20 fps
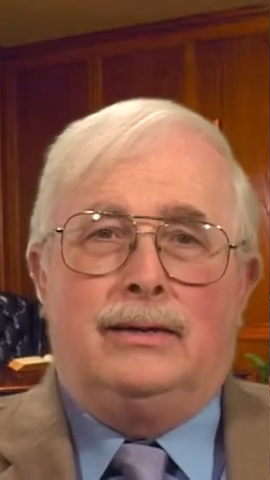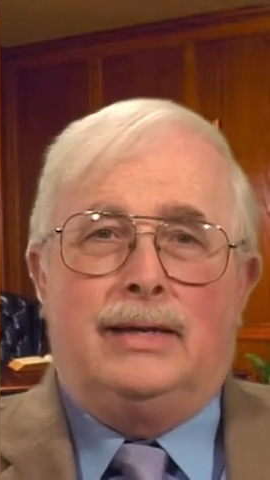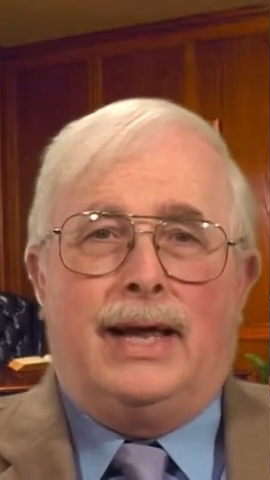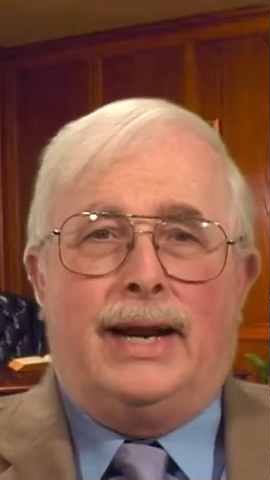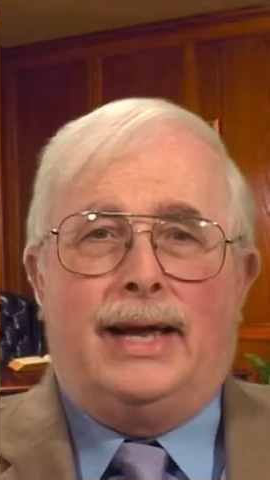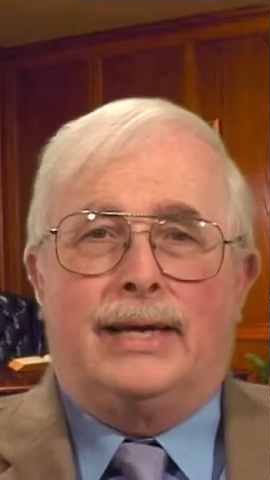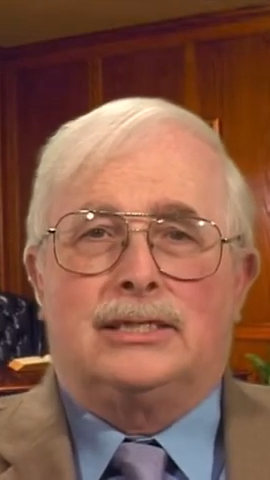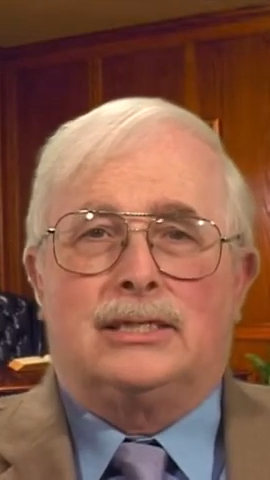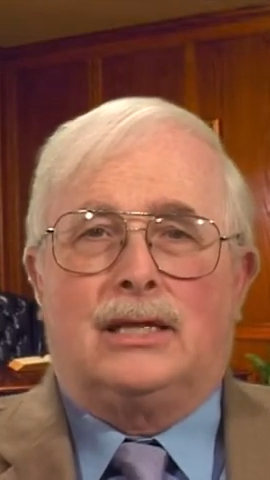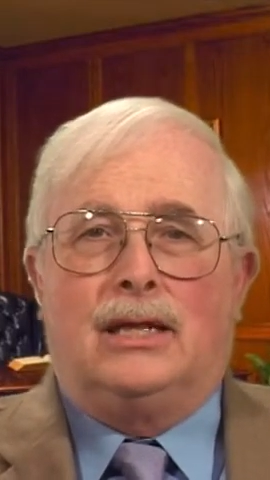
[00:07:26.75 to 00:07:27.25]

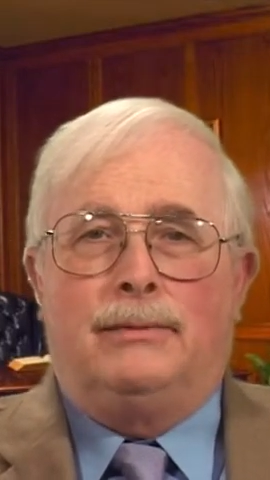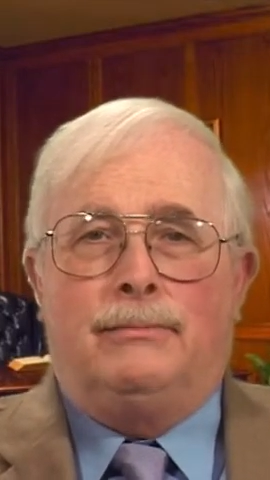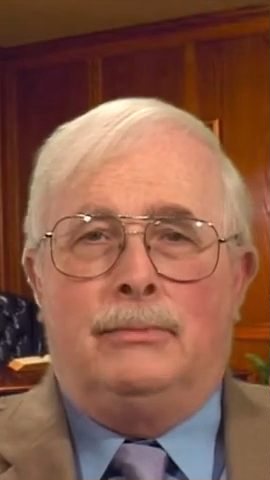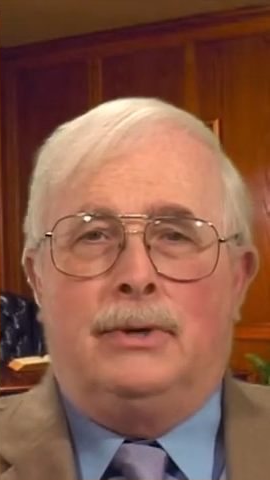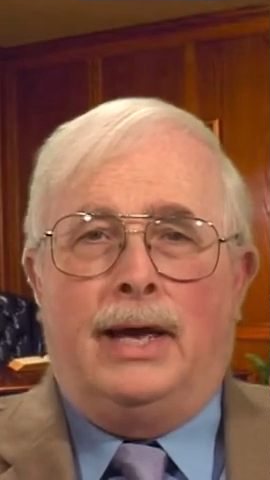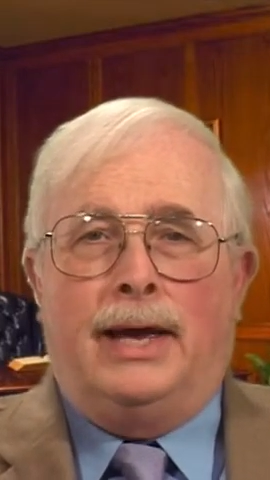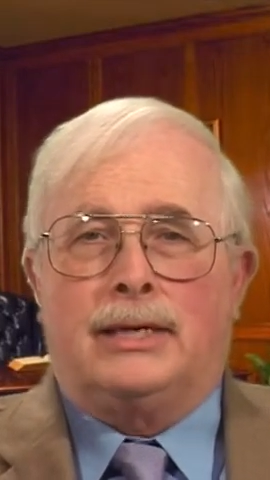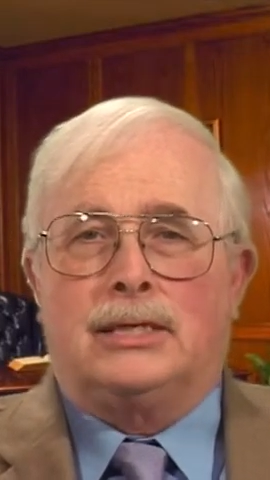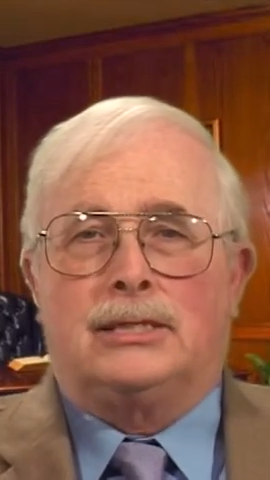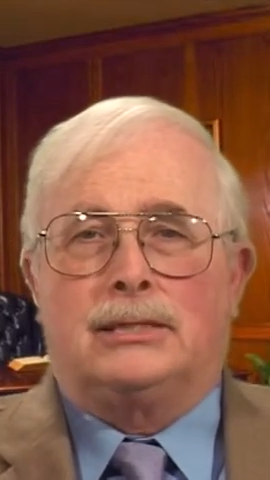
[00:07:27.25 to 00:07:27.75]
That
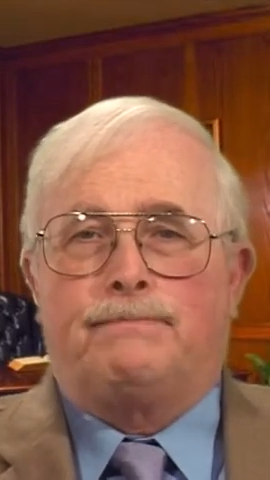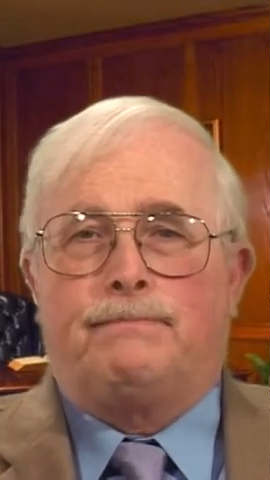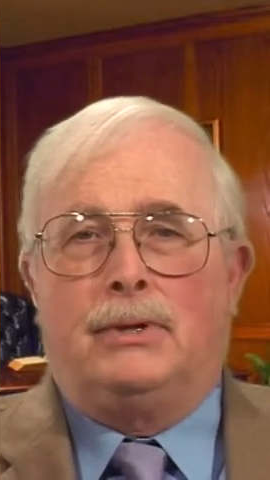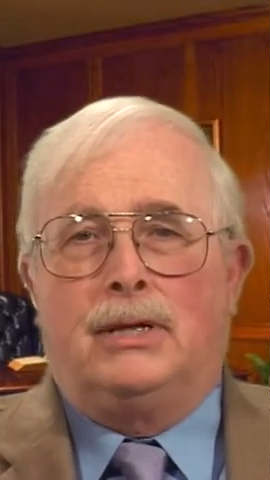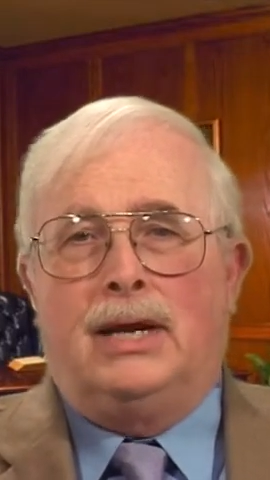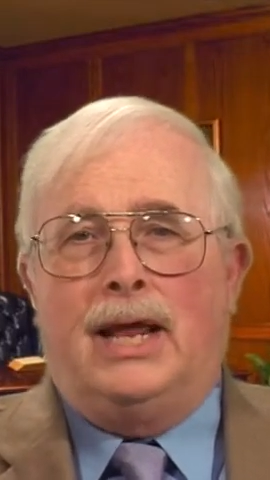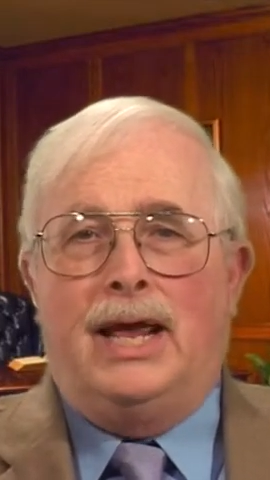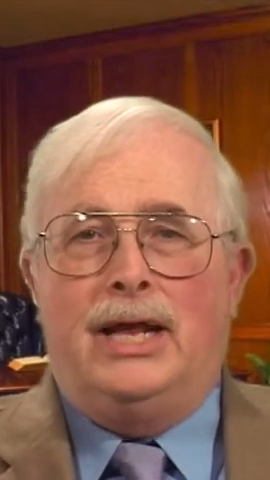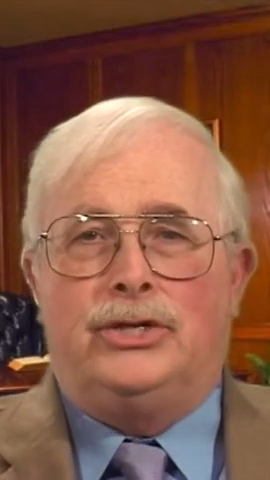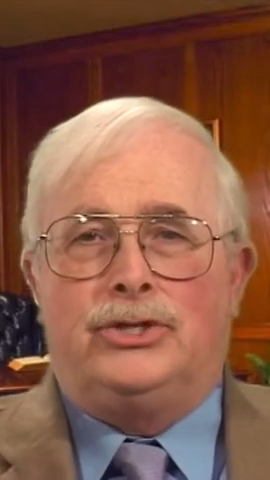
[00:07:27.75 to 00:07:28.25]

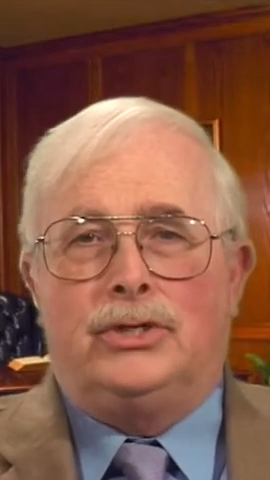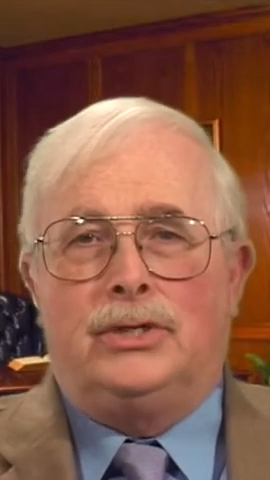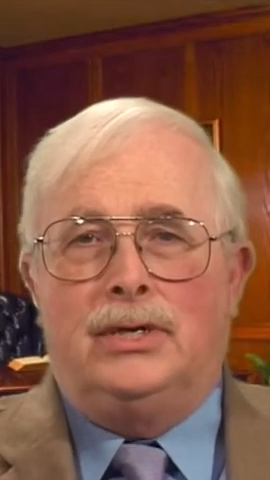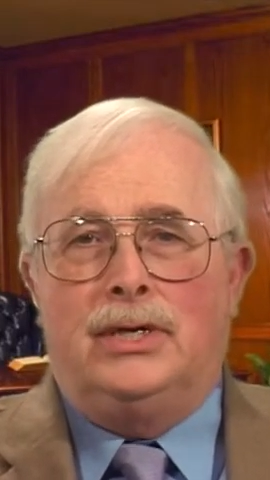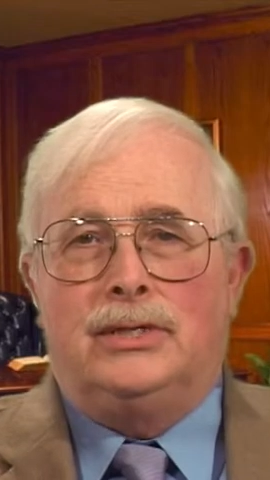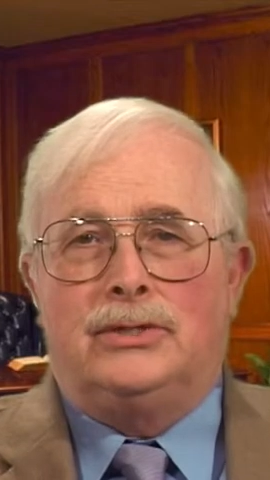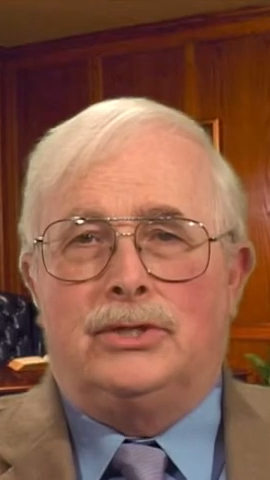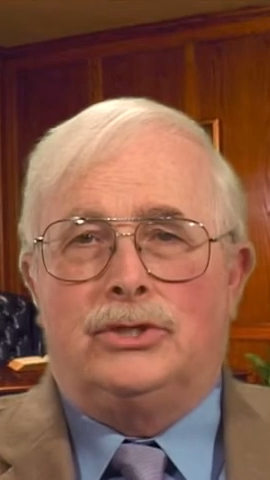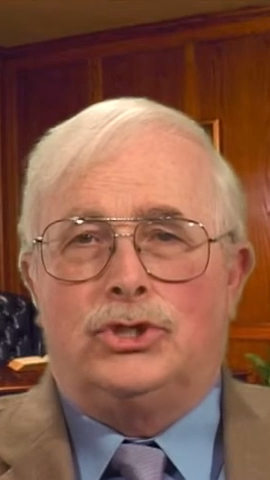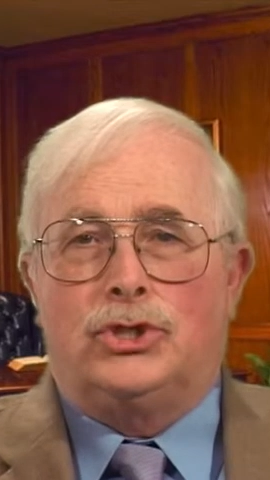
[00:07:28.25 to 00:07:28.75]
explanation
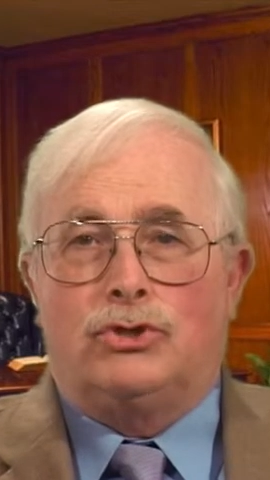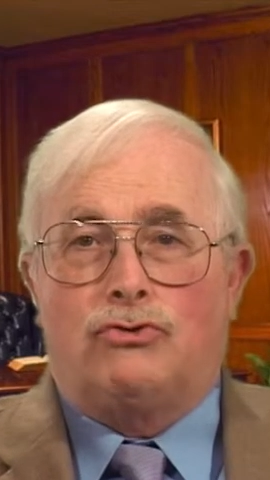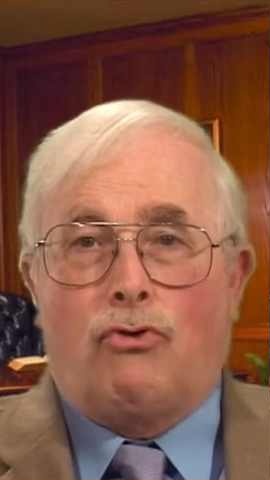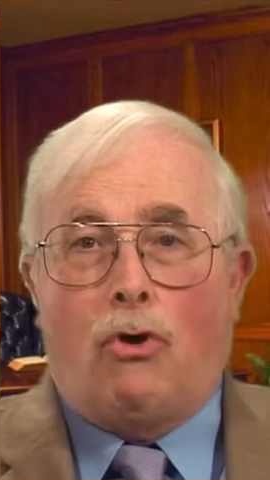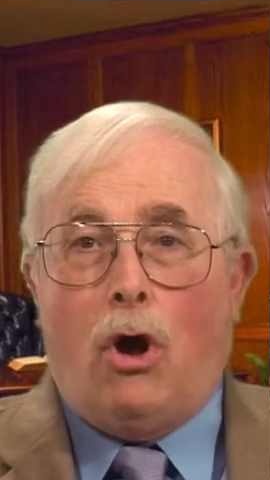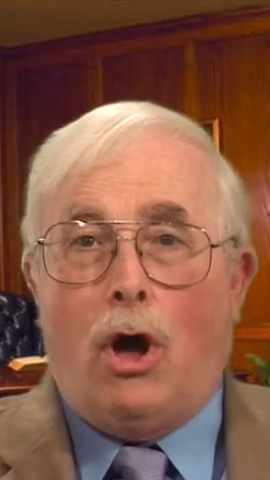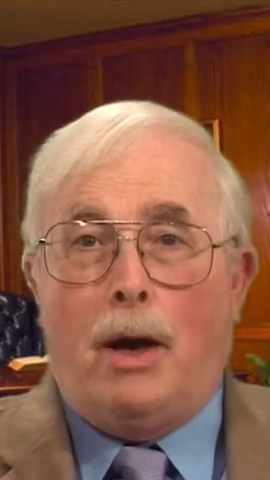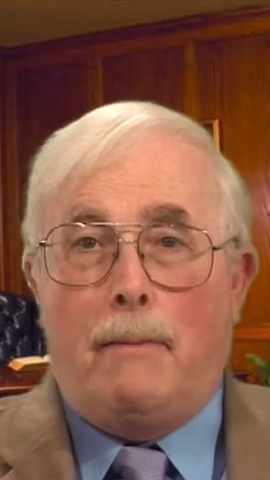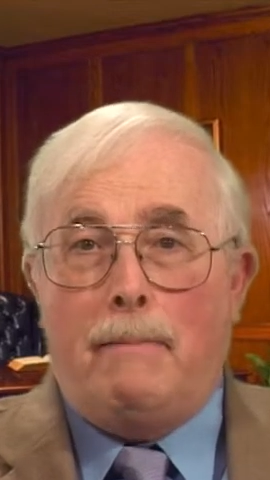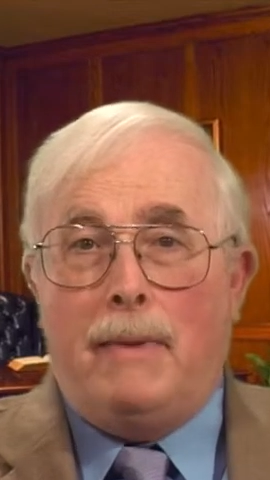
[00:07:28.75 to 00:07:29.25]
is a
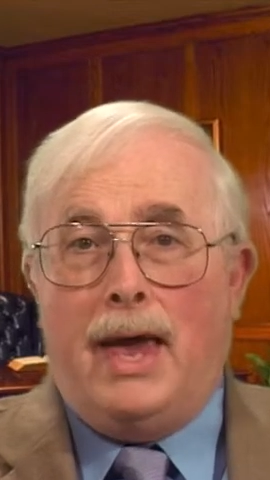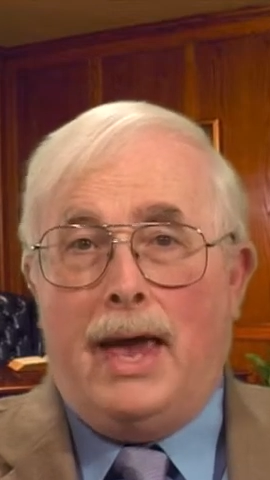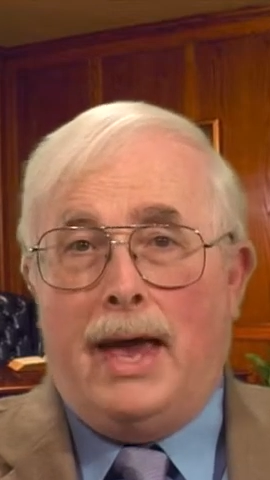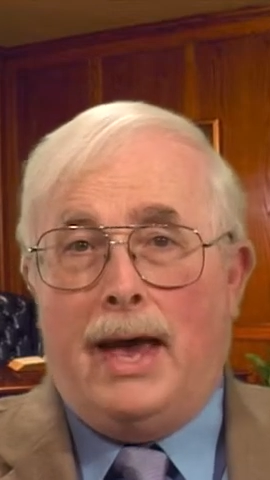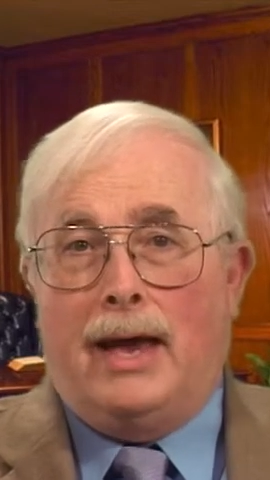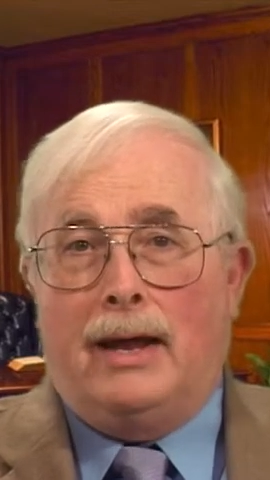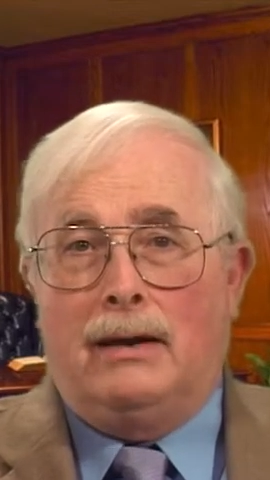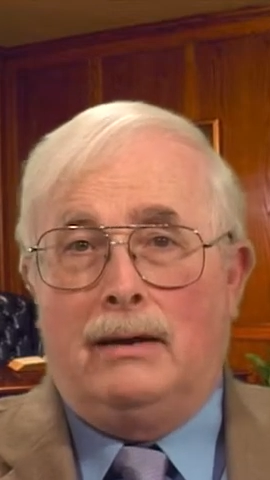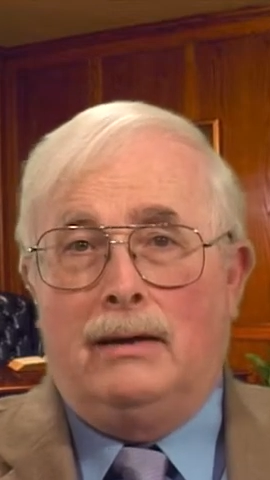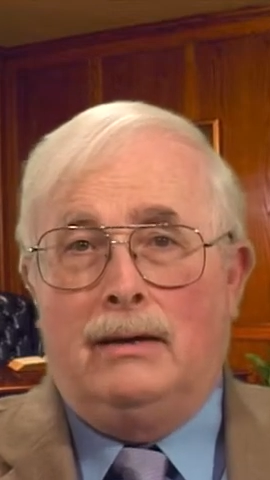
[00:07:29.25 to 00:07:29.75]
straw
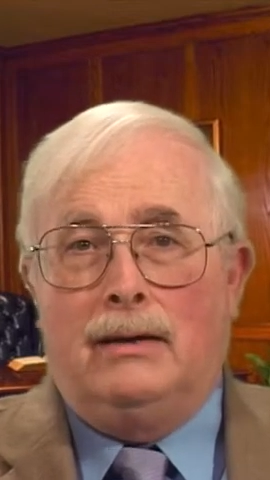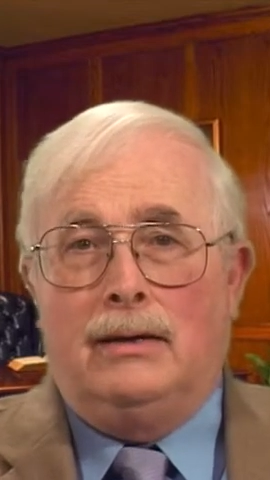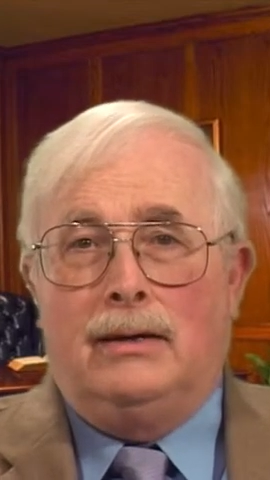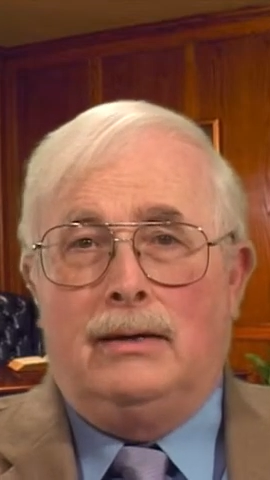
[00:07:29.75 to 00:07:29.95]
man